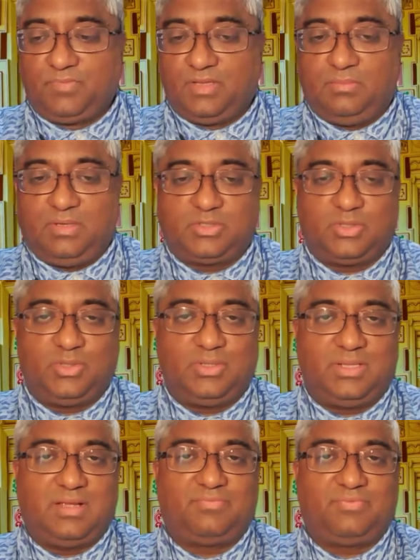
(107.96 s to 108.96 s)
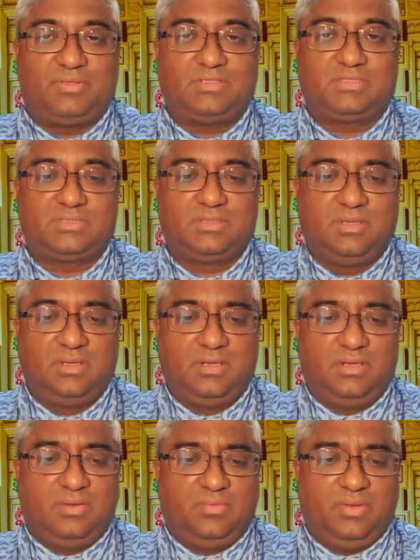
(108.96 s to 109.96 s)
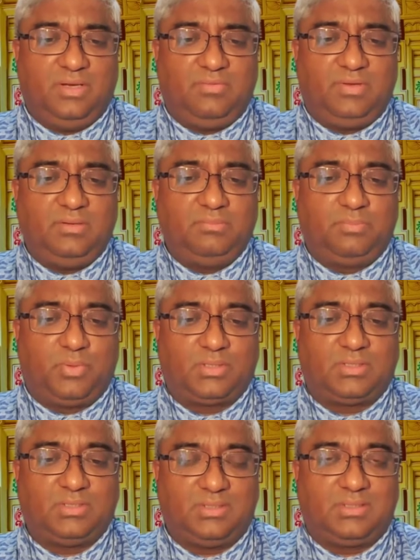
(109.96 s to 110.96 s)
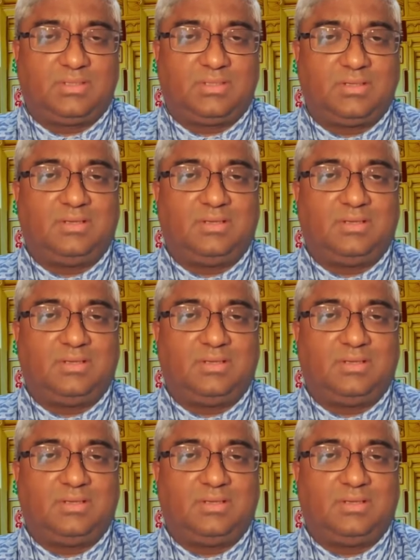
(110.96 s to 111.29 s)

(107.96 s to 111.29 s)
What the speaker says: and make sure you're there for this very, very important